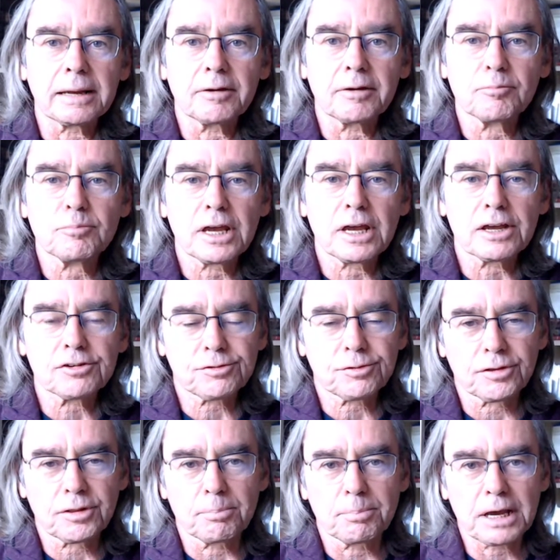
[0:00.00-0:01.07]
makes for the
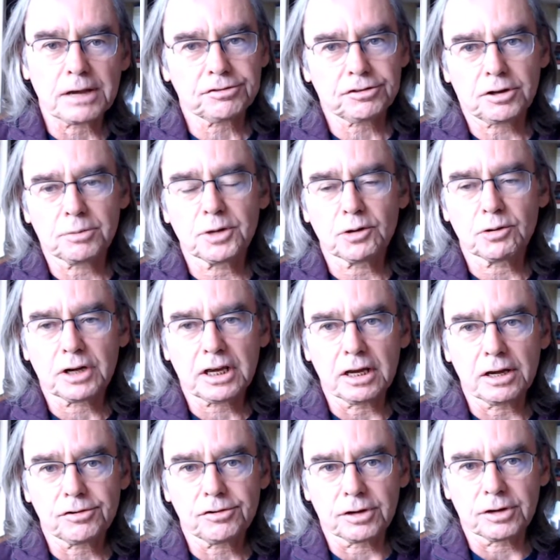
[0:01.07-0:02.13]
best
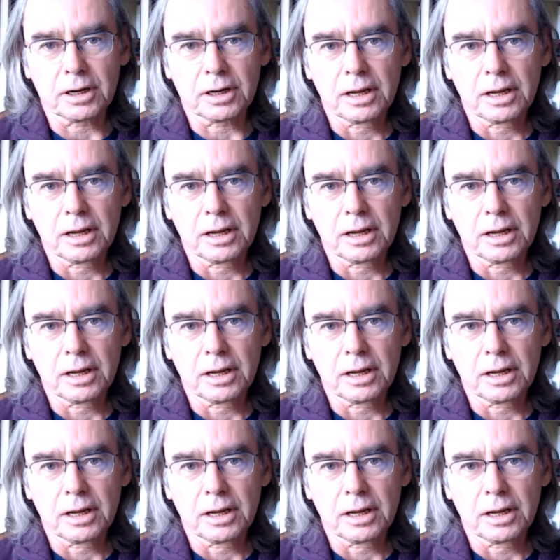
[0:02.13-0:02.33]
communication.